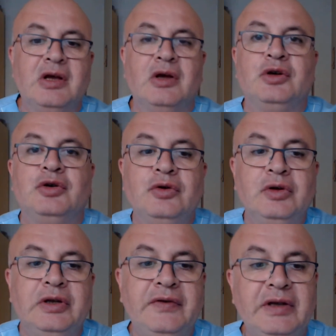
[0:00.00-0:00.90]
to
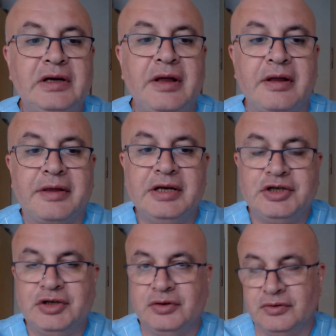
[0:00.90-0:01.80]
living
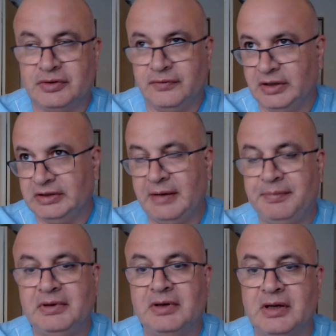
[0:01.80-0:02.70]
tissues, for
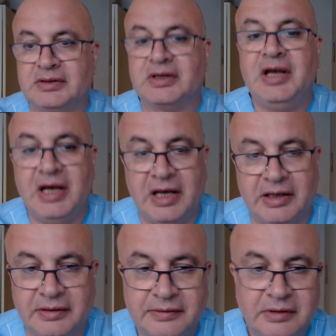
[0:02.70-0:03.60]
example, skin,
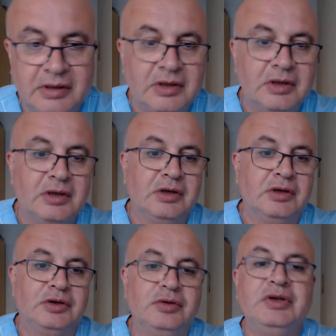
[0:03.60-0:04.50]

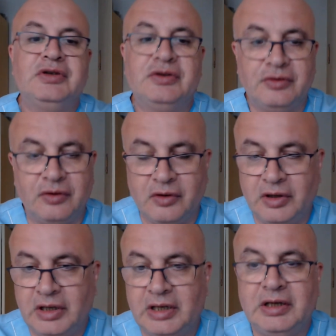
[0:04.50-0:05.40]
to destroy
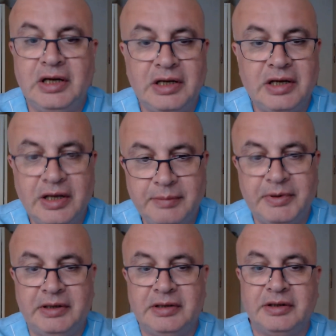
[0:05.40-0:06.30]
and inhibit the